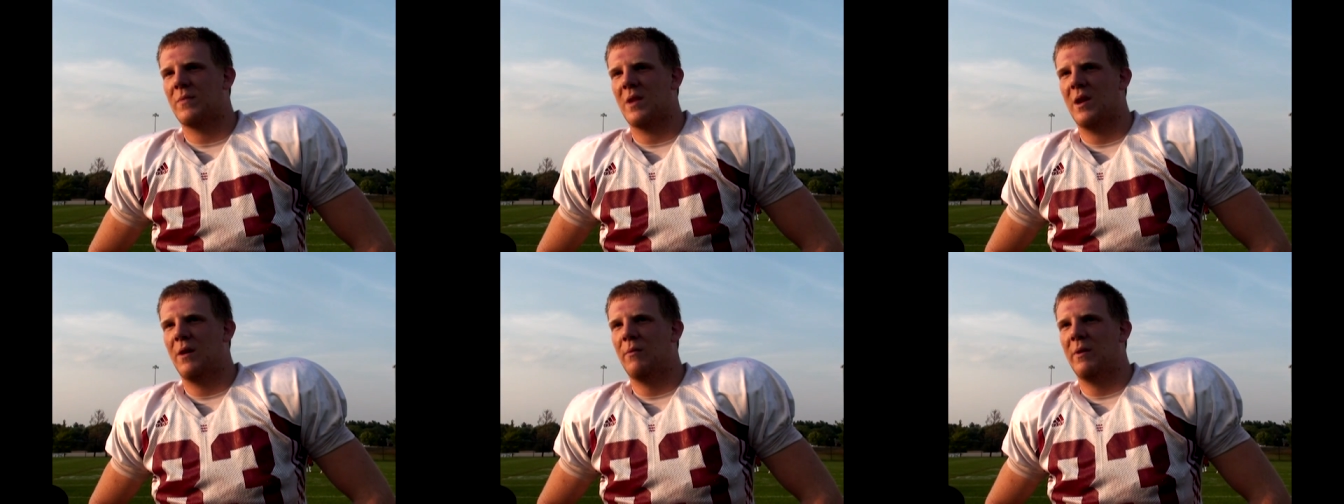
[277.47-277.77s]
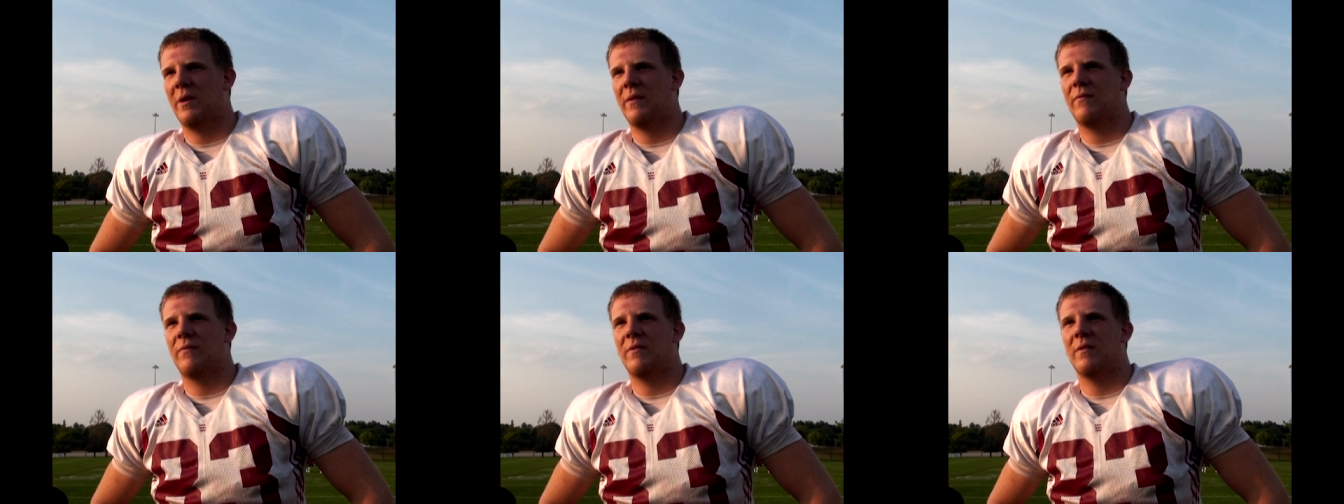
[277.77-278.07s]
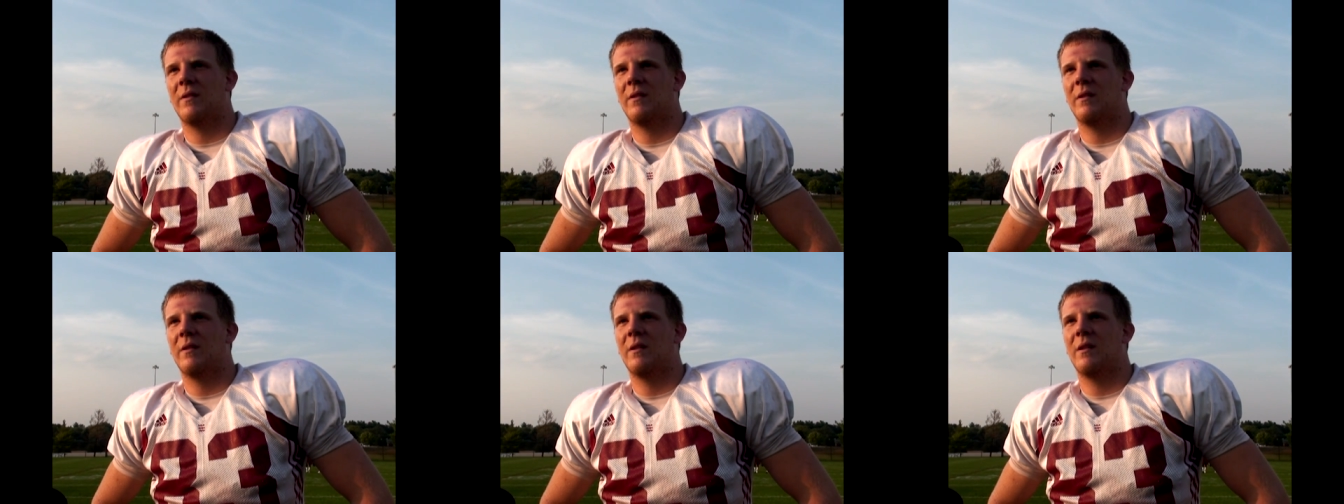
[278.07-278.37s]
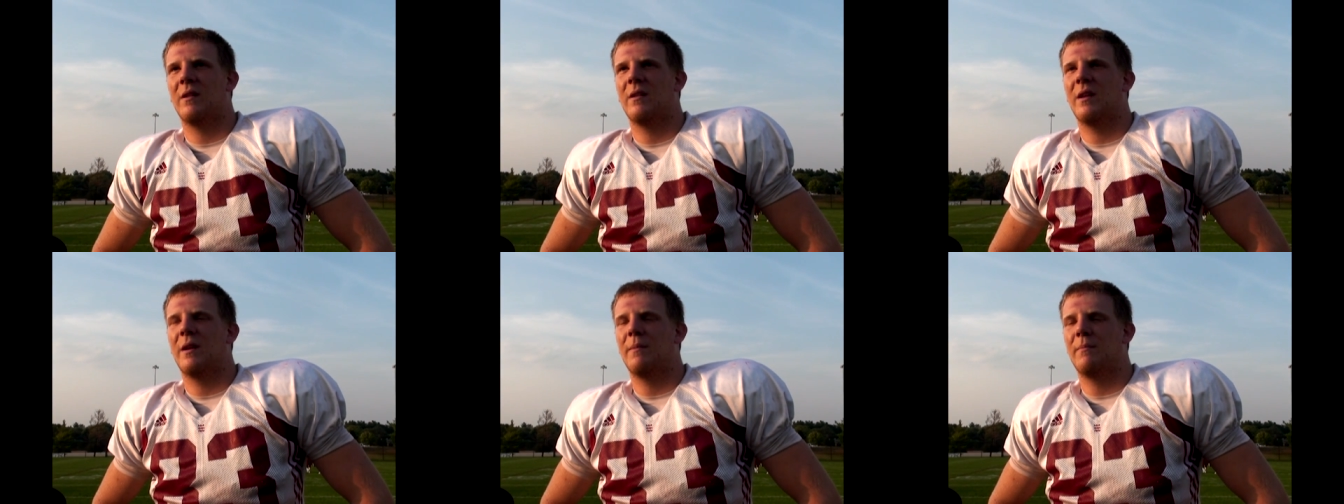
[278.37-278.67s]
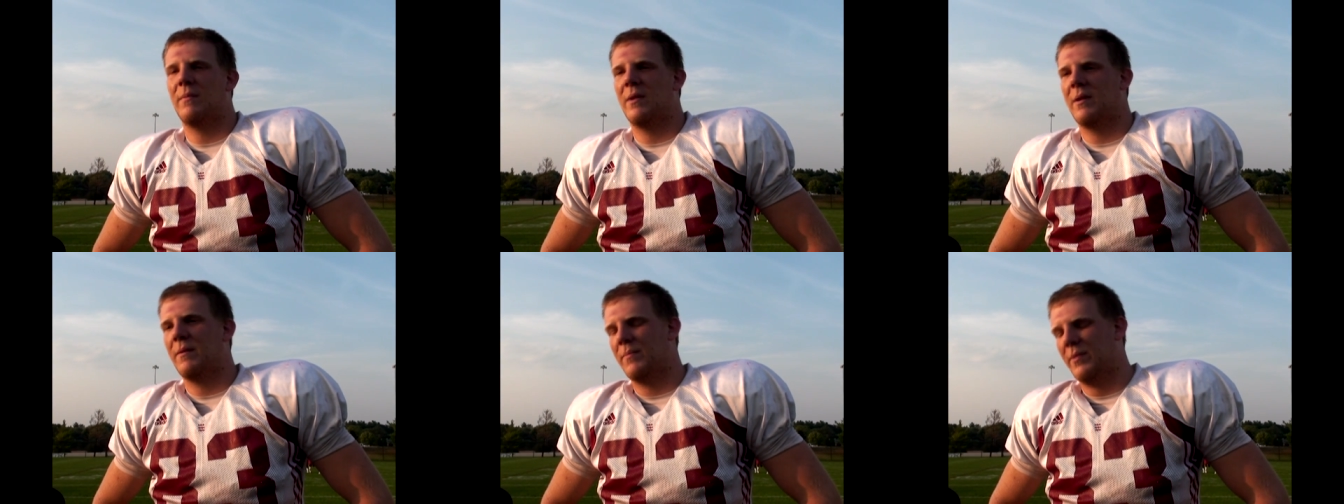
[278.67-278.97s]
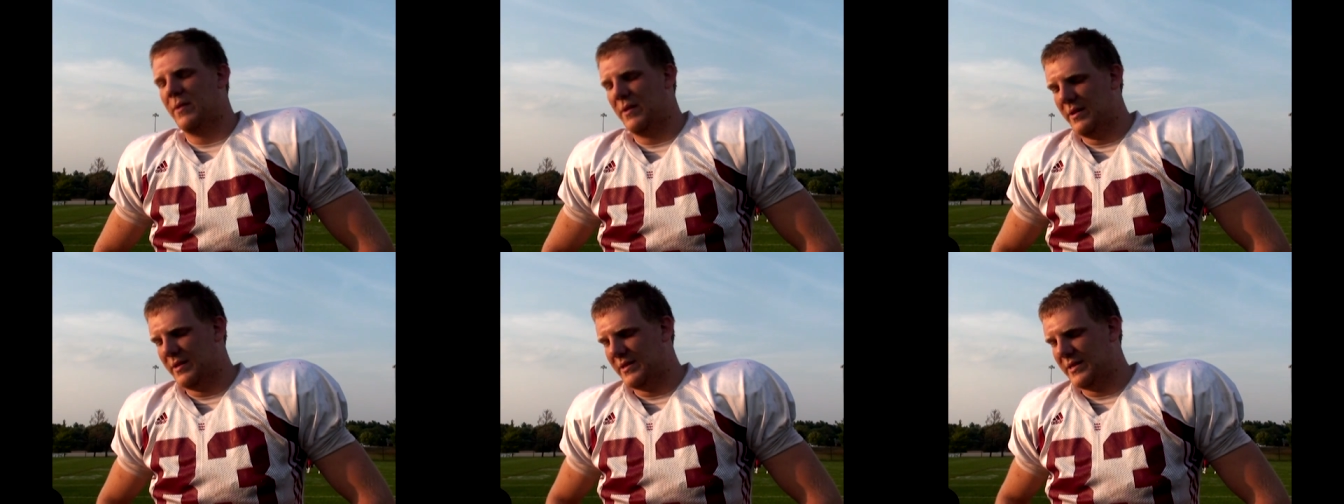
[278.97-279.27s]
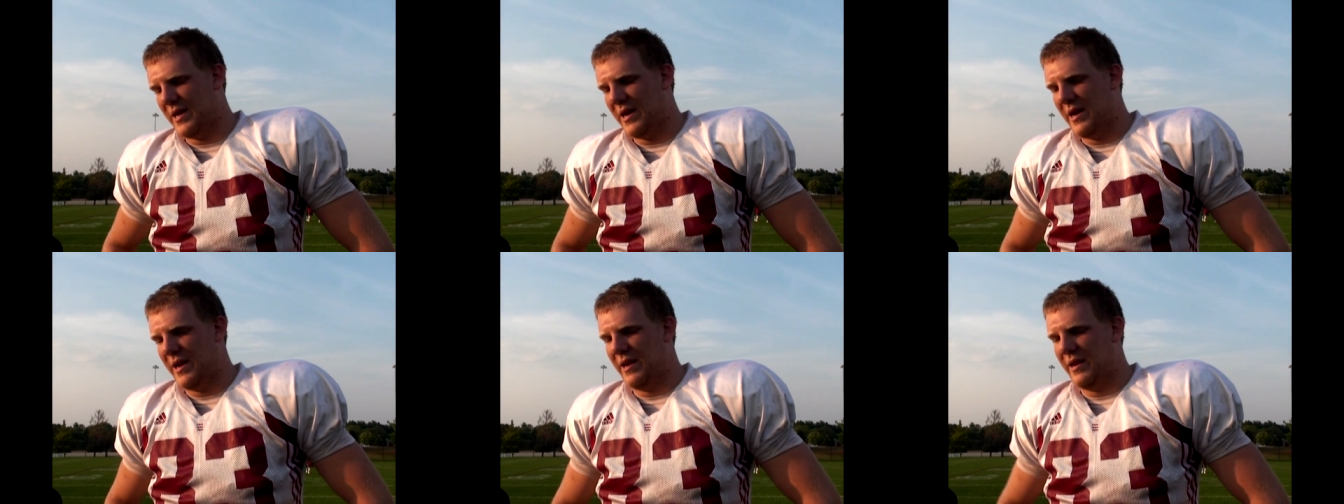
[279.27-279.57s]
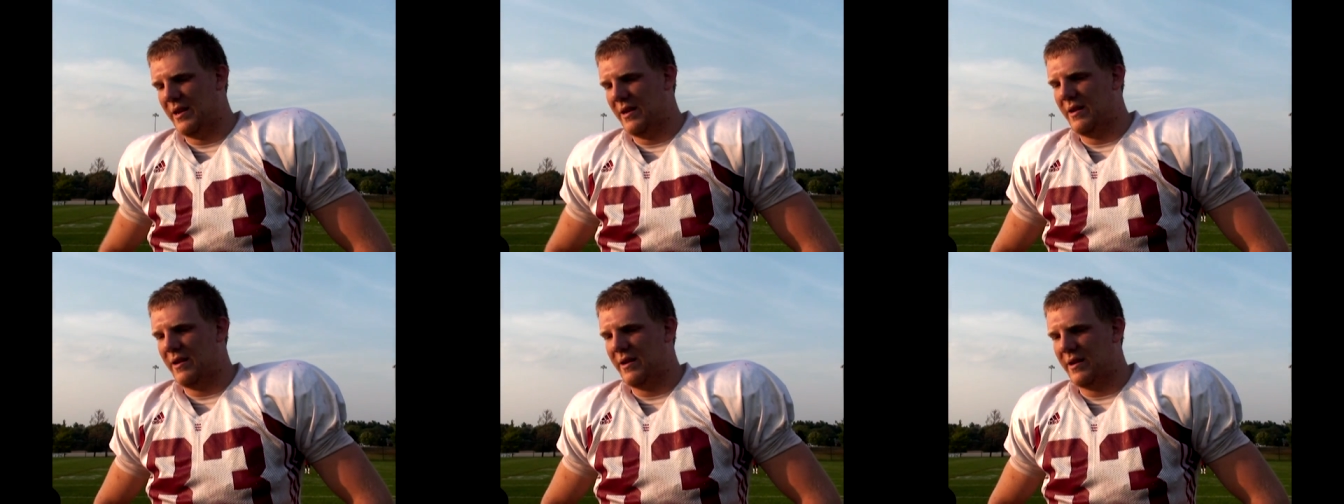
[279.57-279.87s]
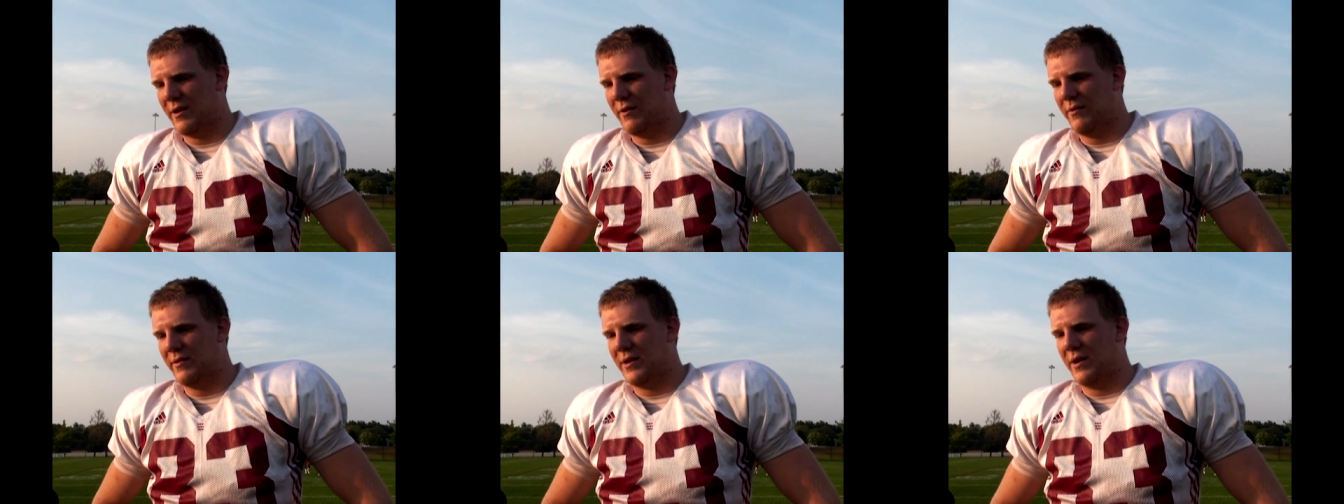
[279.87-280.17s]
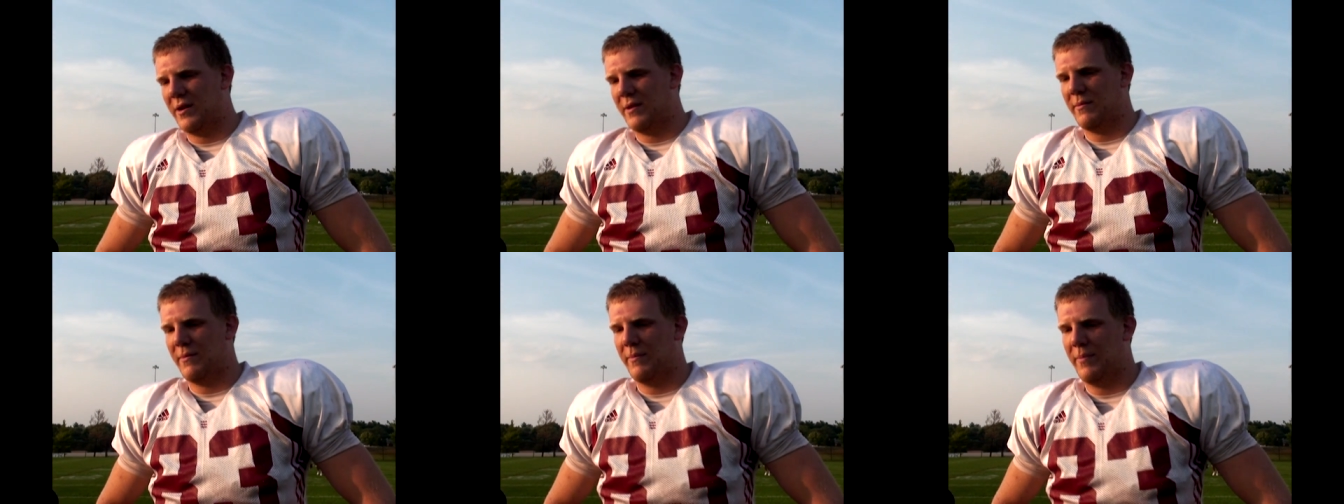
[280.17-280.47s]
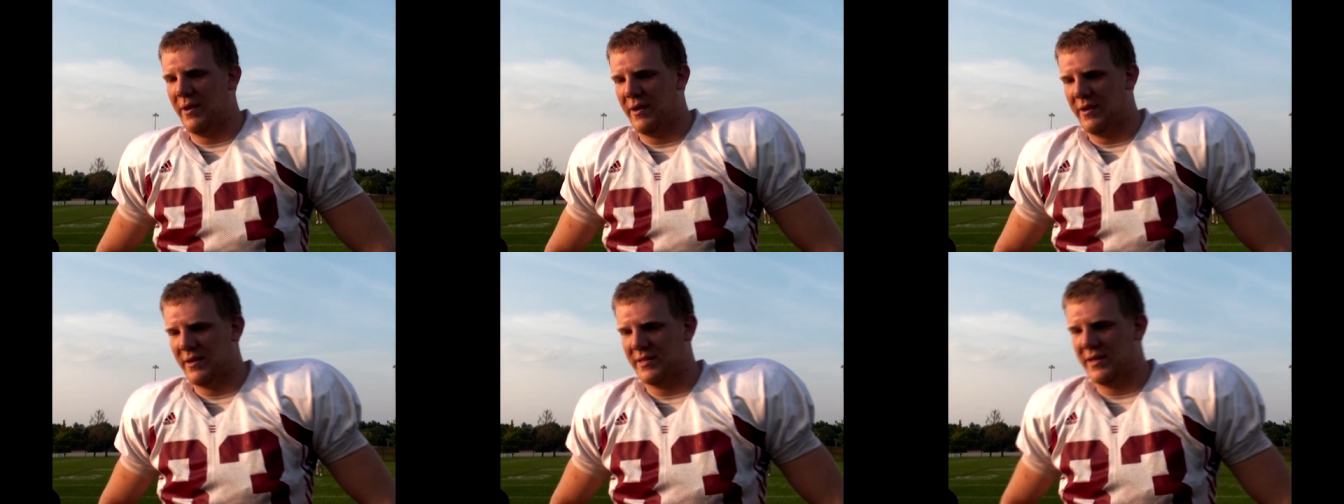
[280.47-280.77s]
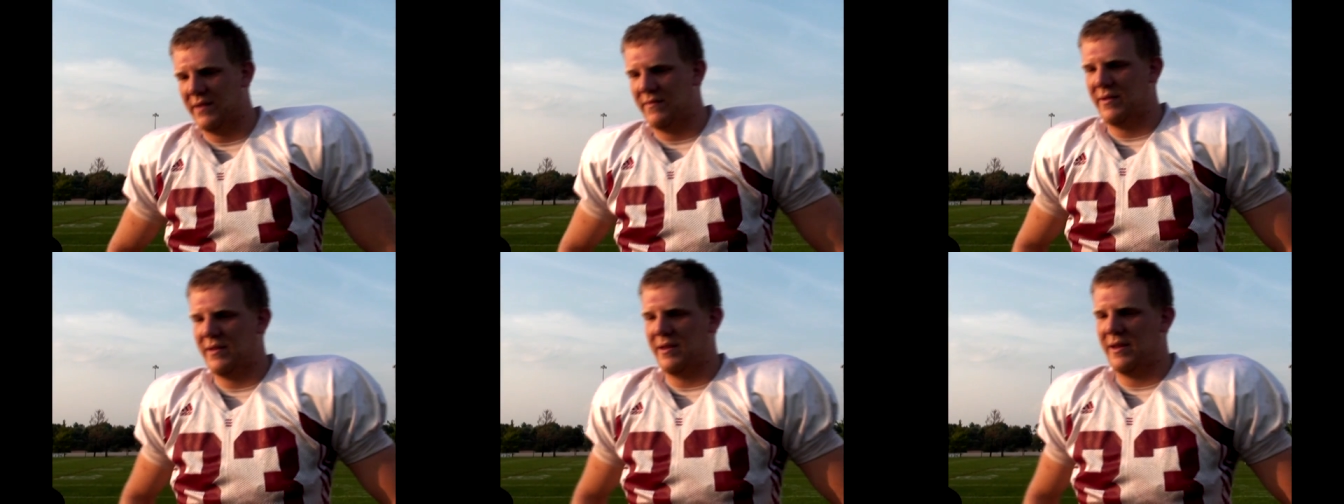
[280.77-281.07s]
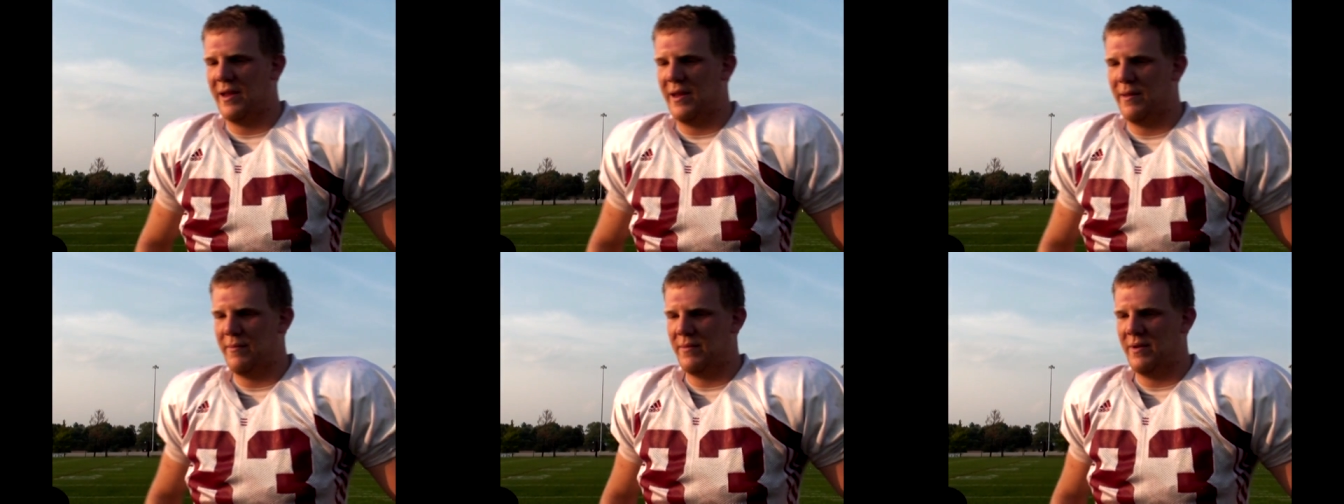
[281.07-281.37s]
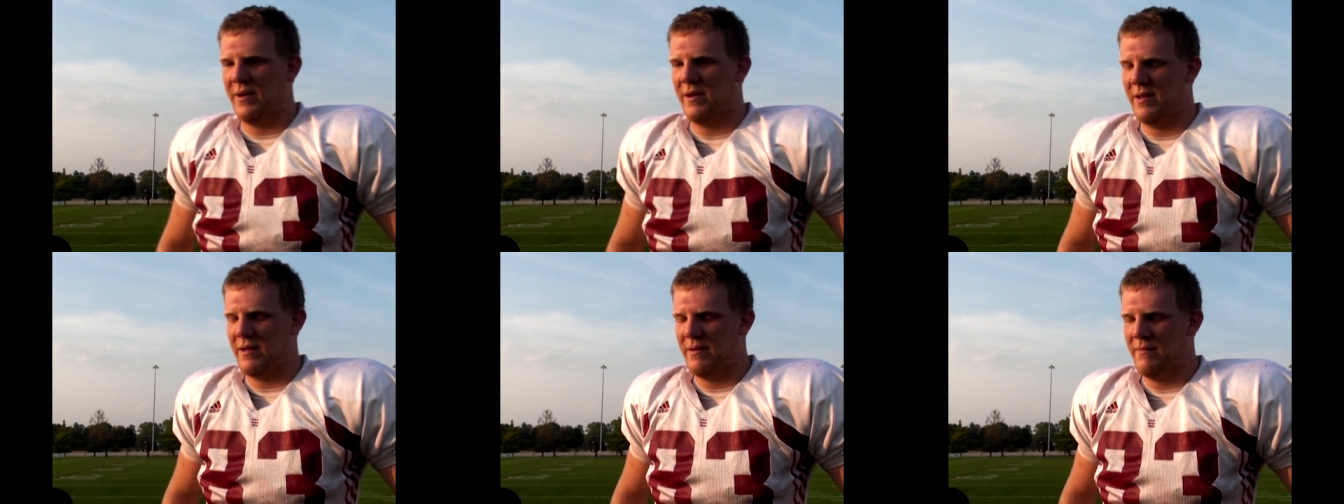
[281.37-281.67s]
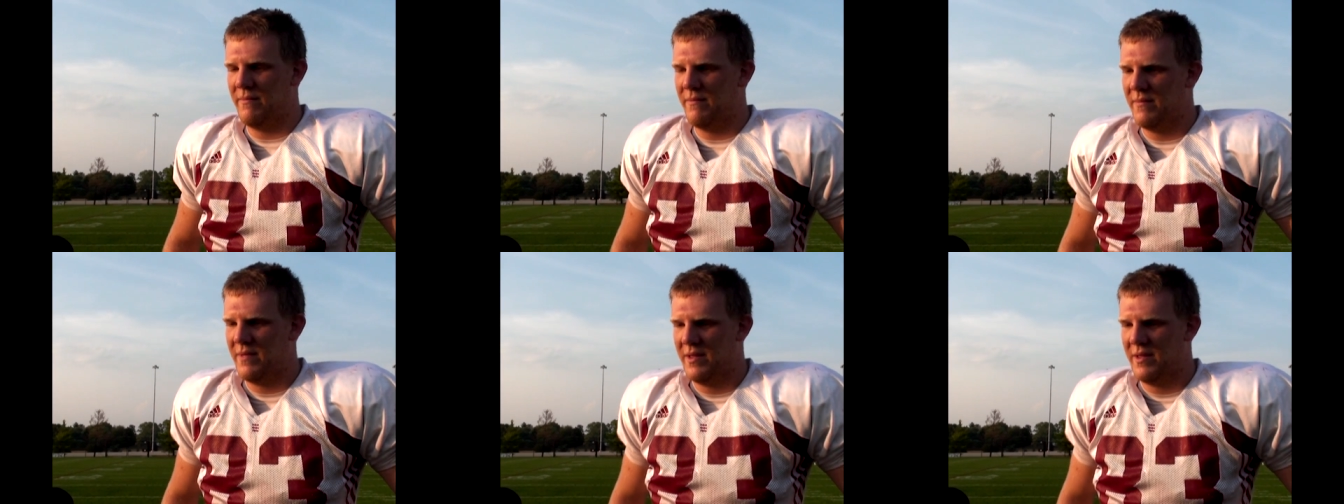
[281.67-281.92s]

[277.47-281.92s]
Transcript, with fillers: I wait for their, I put it aside, and I go and talk to my parents after the game, and uh,